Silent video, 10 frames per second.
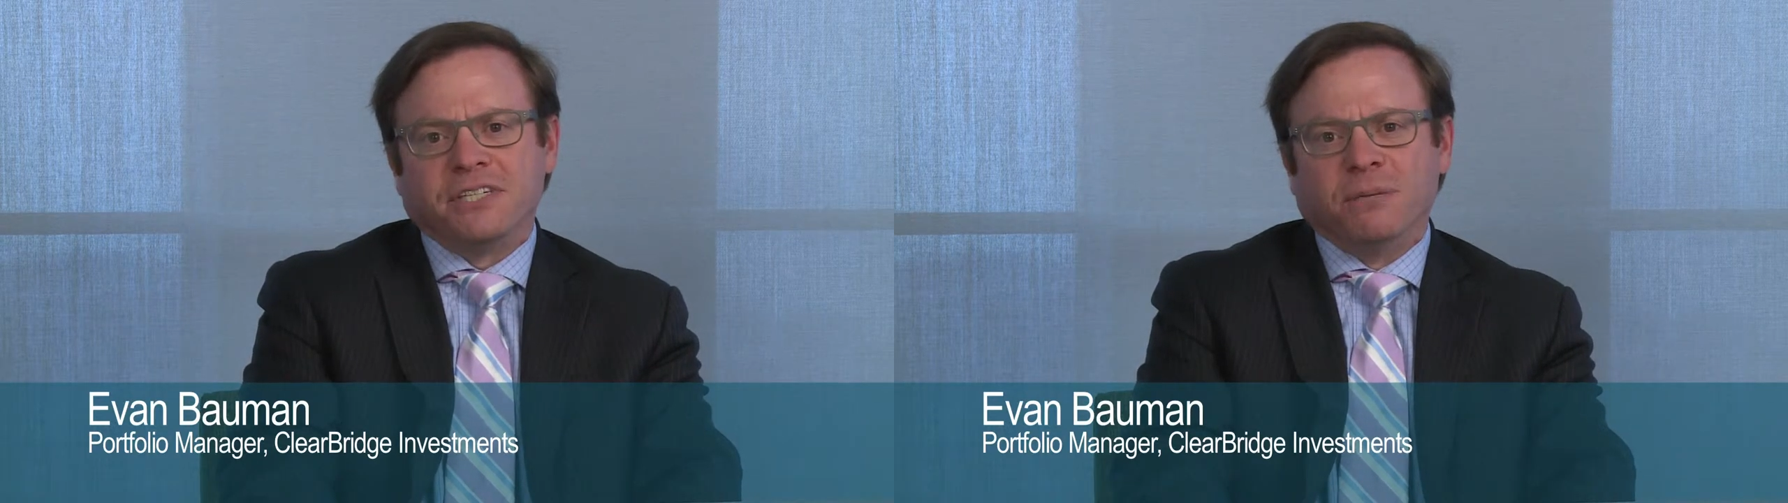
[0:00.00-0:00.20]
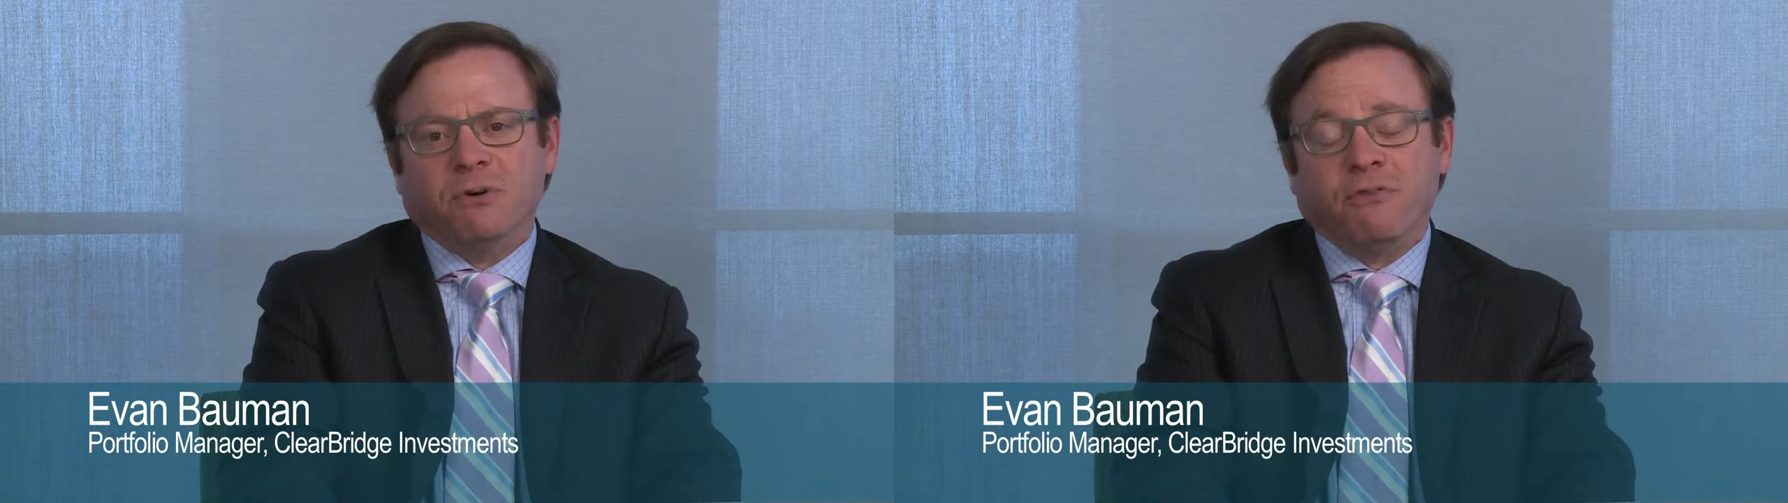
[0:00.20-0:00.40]

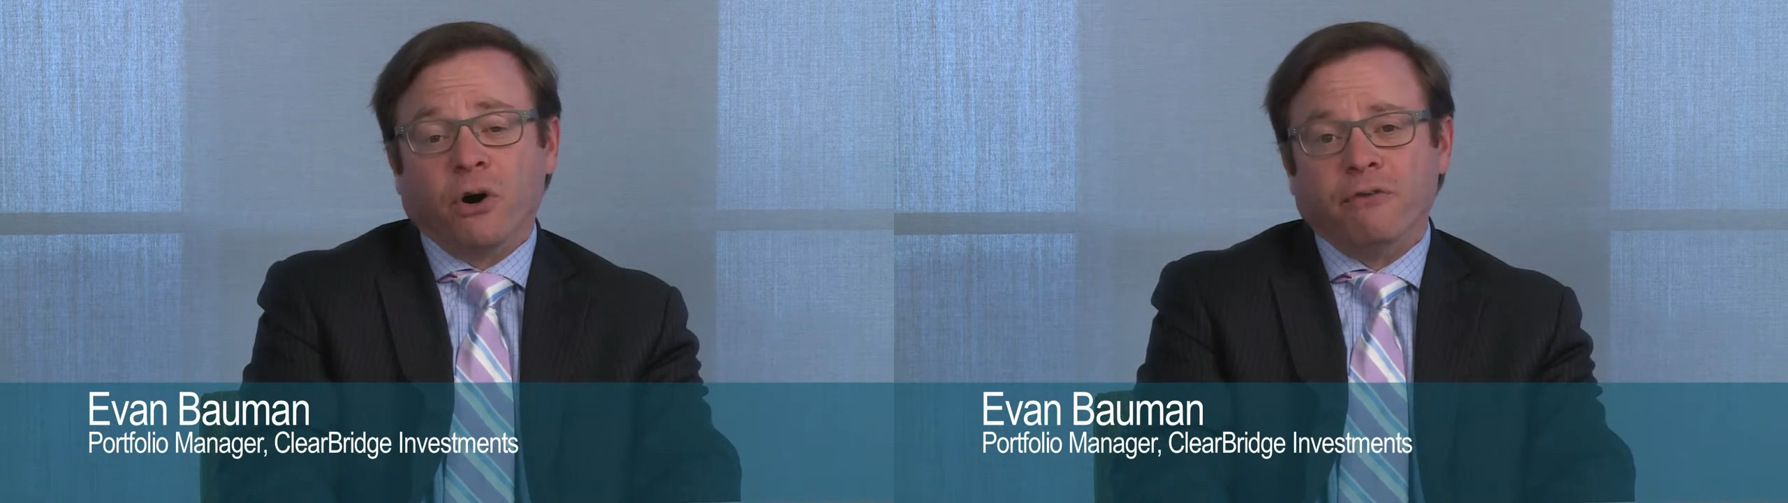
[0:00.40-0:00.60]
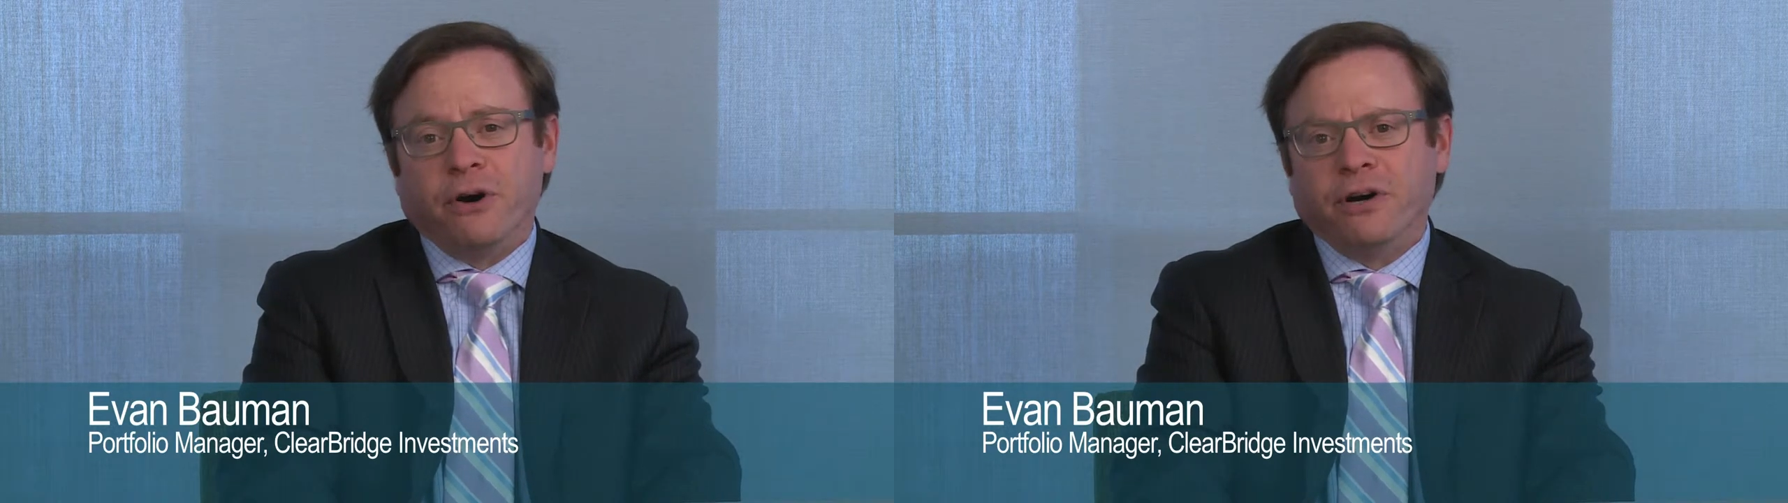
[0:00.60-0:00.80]
some of
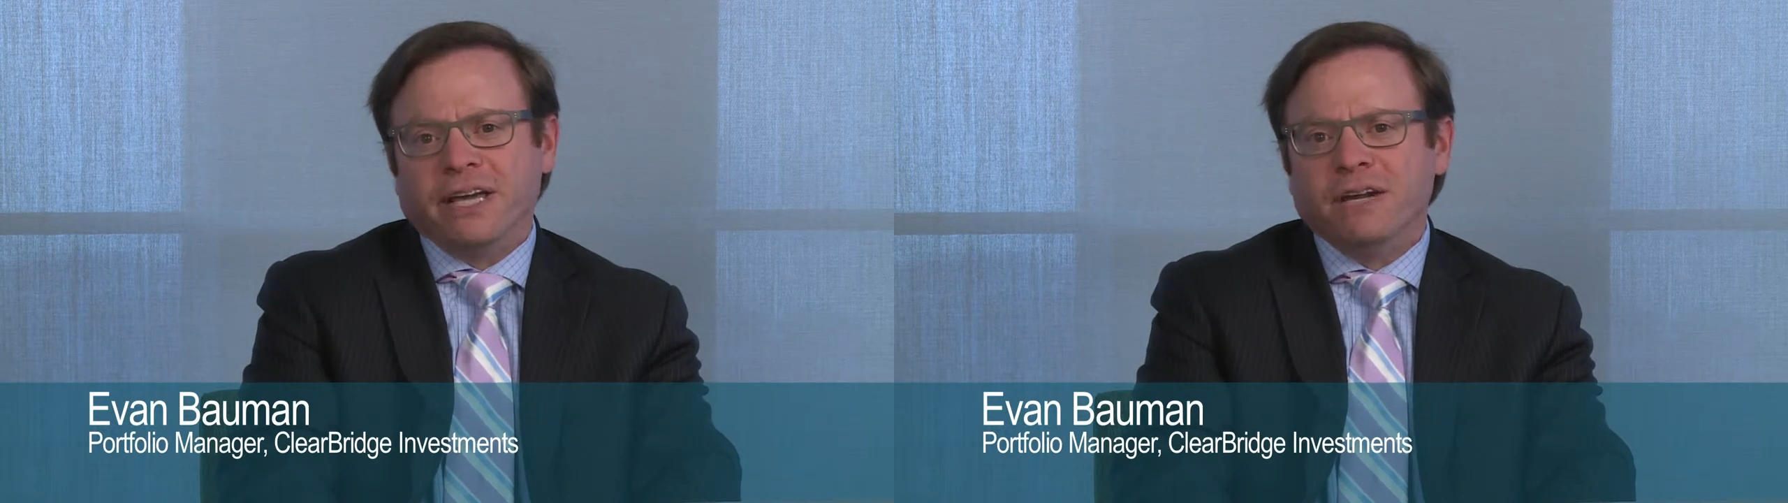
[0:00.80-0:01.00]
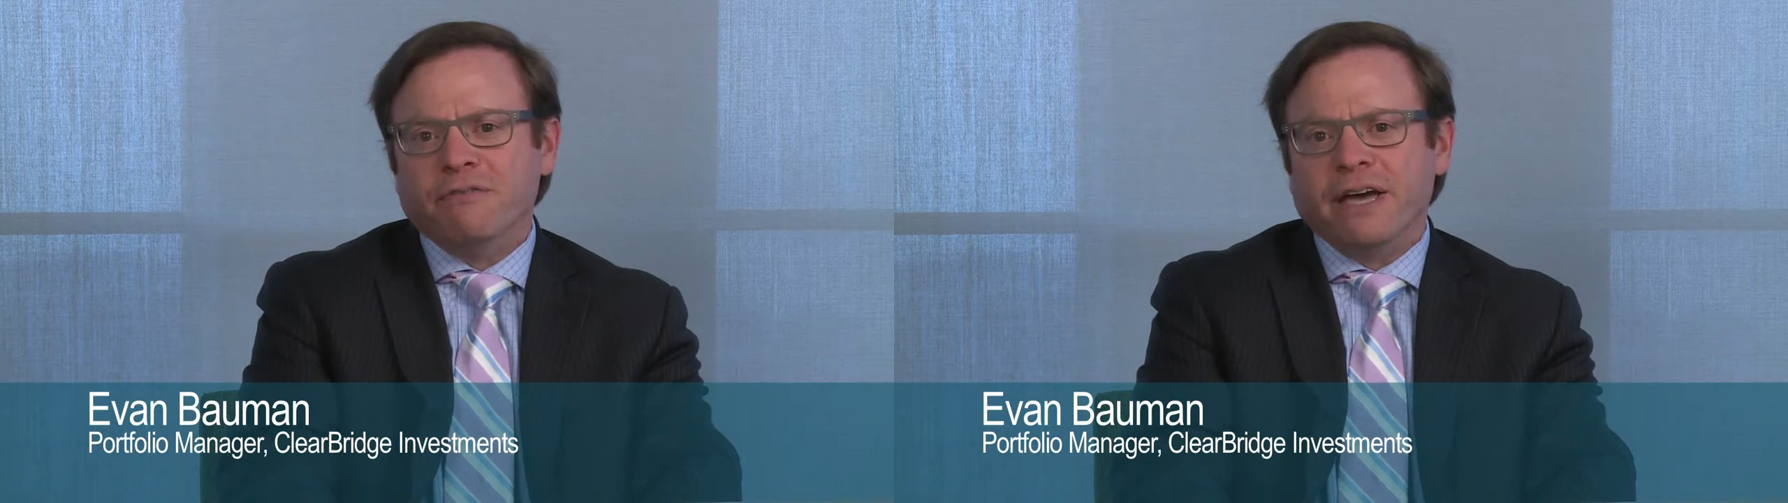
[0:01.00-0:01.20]
our
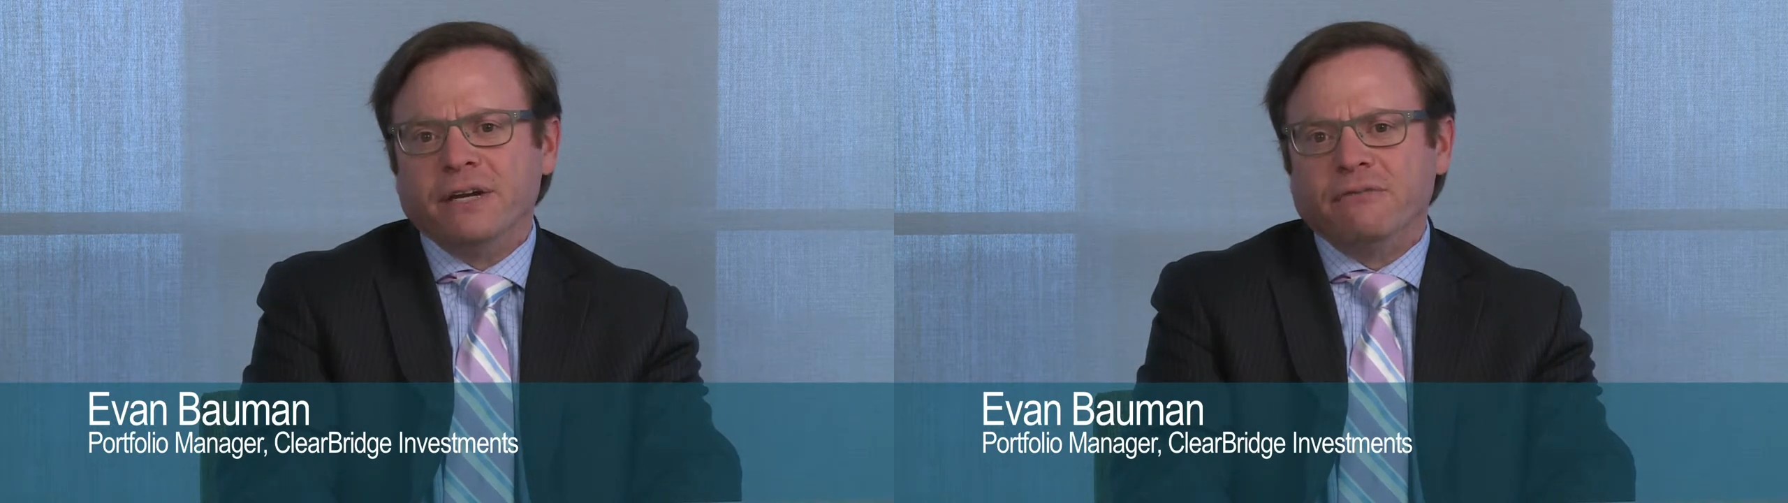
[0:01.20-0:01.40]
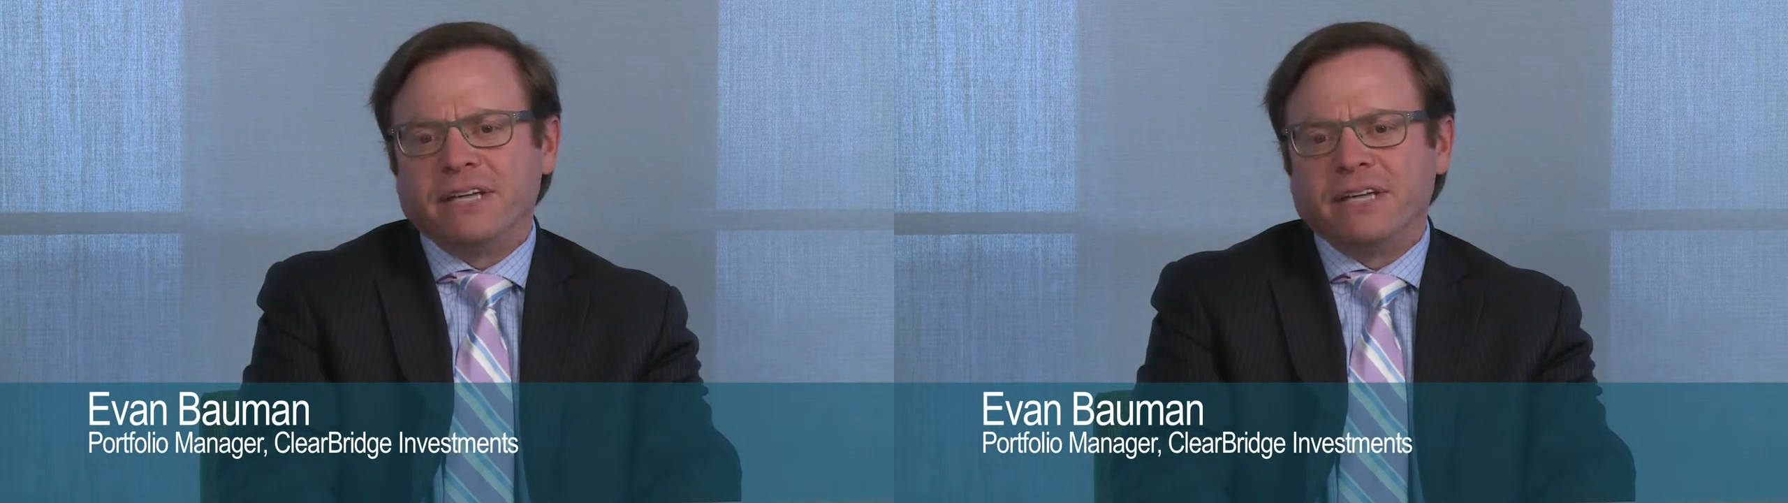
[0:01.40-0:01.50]
very innovative